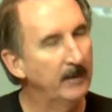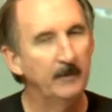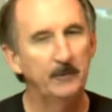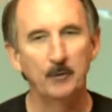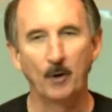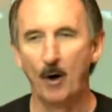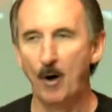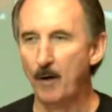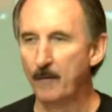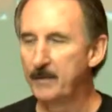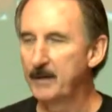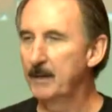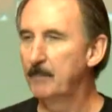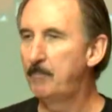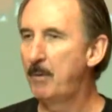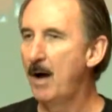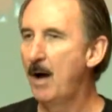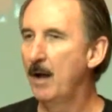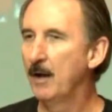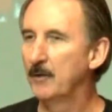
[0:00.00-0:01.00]
to all the
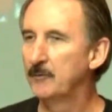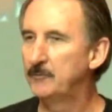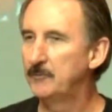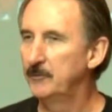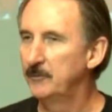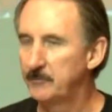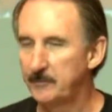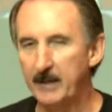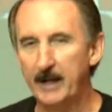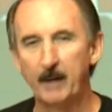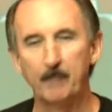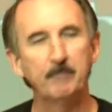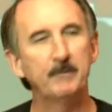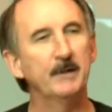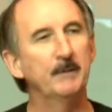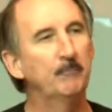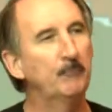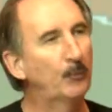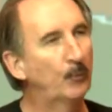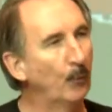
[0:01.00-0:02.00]
Apollos to help
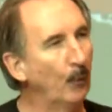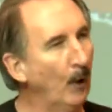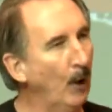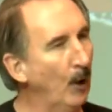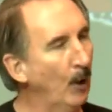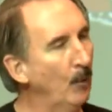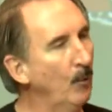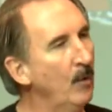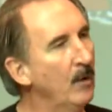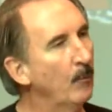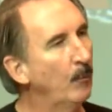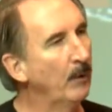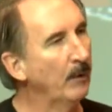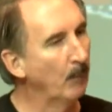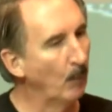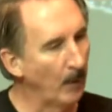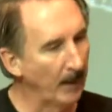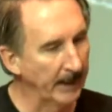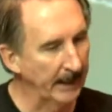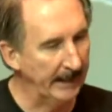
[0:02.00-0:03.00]
them grow. We
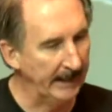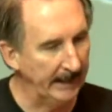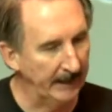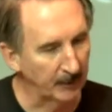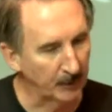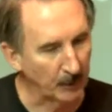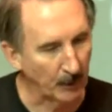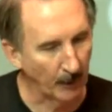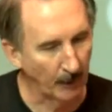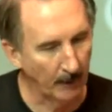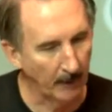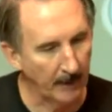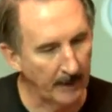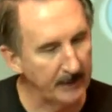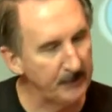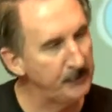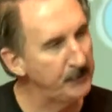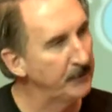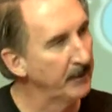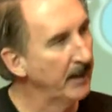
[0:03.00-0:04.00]
want to
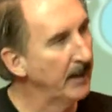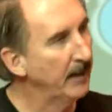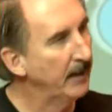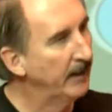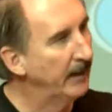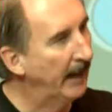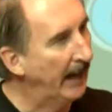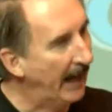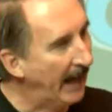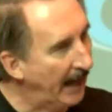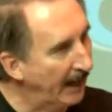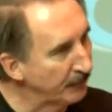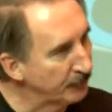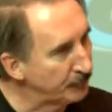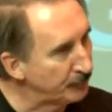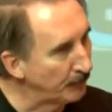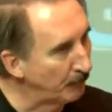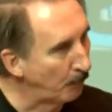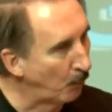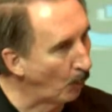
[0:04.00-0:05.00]
encourage and
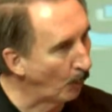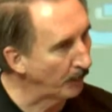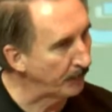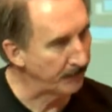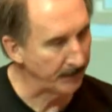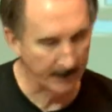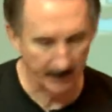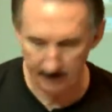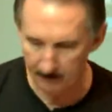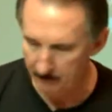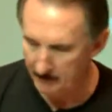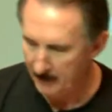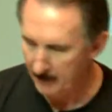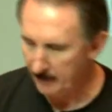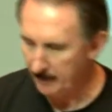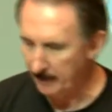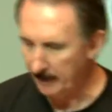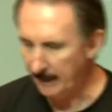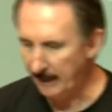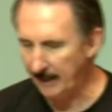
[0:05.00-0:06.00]
support them
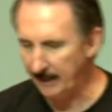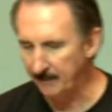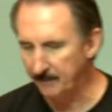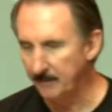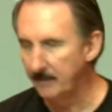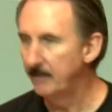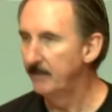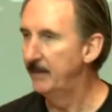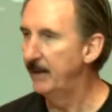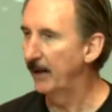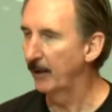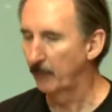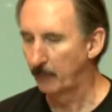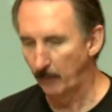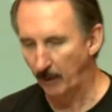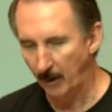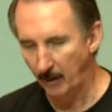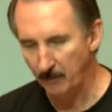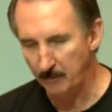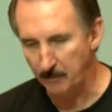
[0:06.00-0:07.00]
in their
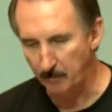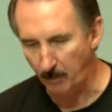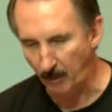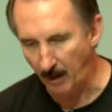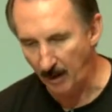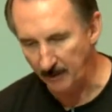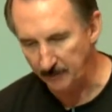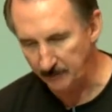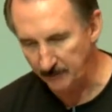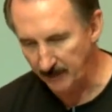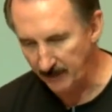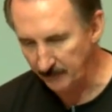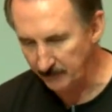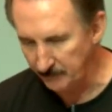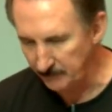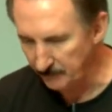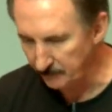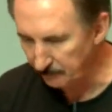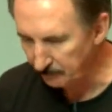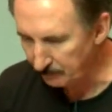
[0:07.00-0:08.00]
growth
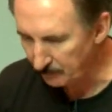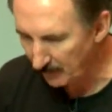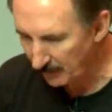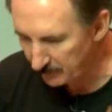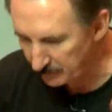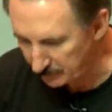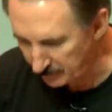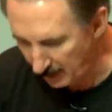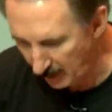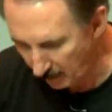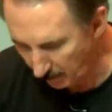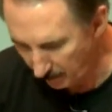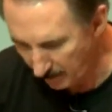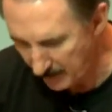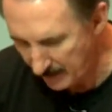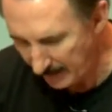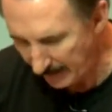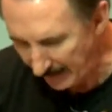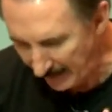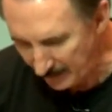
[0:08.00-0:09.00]
process. So,
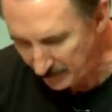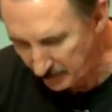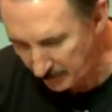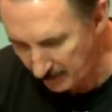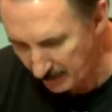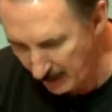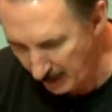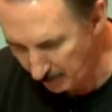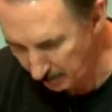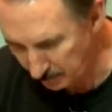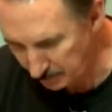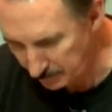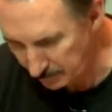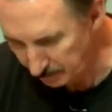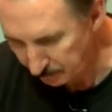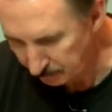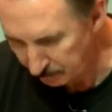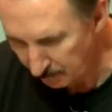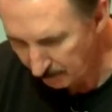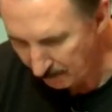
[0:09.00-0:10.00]
in your notes,
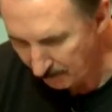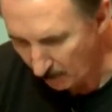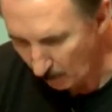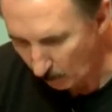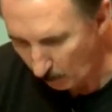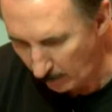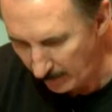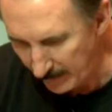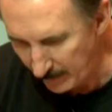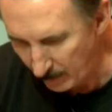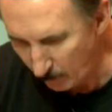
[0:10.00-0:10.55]
we